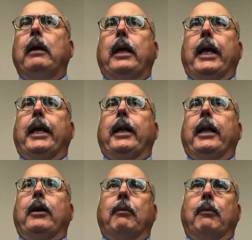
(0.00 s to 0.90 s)
and get it
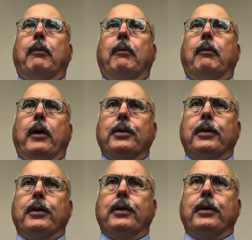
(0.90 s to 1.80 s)
into production
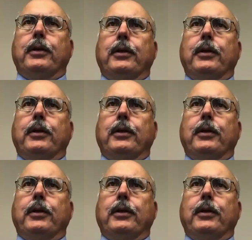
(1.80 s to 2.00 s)
immediately.